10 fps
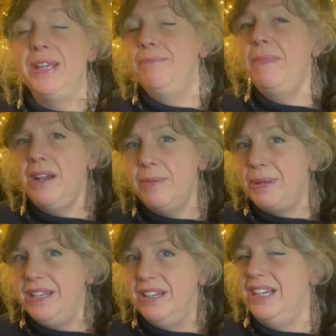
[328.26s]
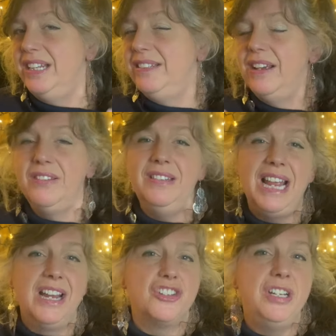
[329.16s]
in my opinion, it doesn't
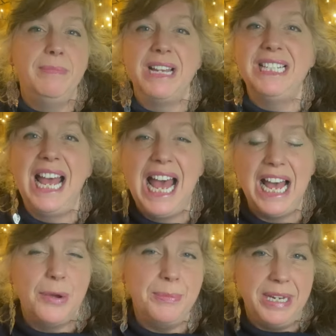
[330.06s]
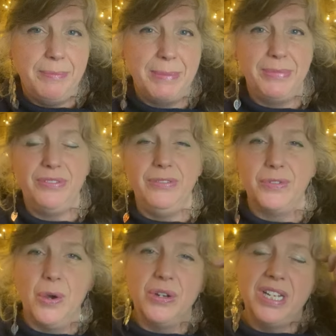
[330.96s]
actually matter how many members you've
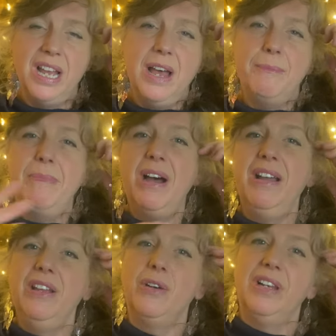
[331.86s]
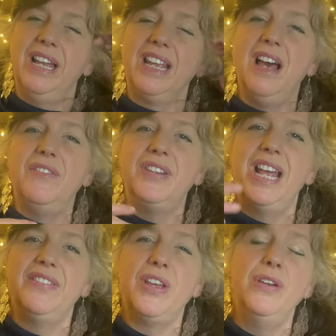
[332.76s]
got. My online coven
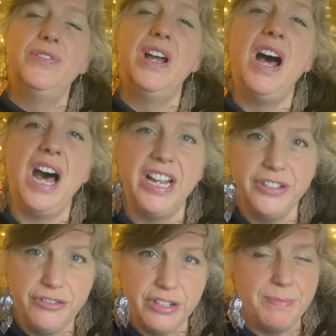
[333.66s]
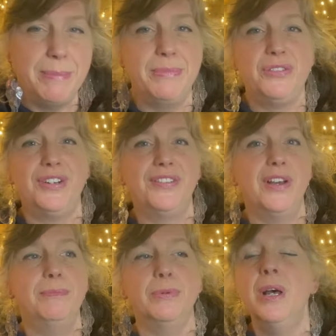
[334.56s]
has over 100 members, for
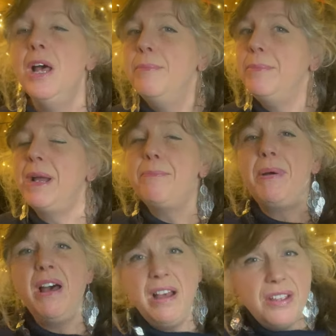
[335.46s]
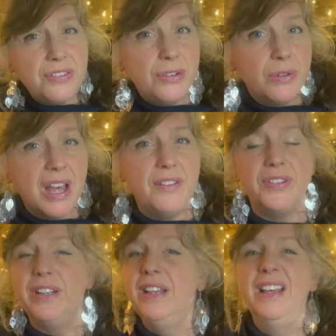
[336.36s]
example, but my personal
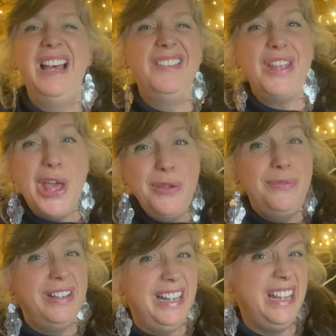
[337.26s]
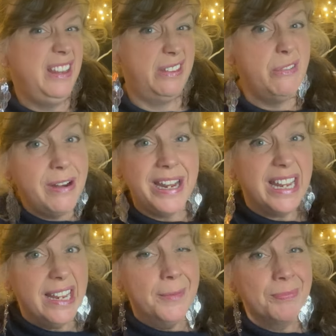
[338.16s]
coven has only
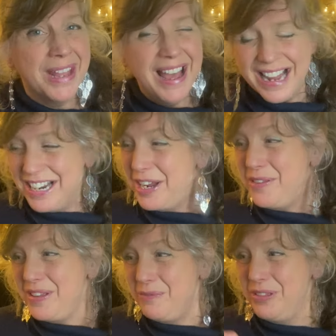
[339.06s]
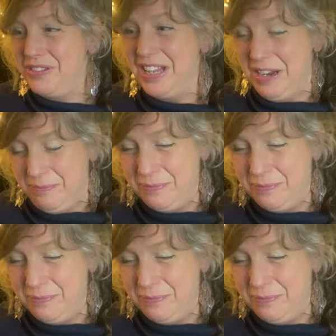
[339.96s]
three. And I know that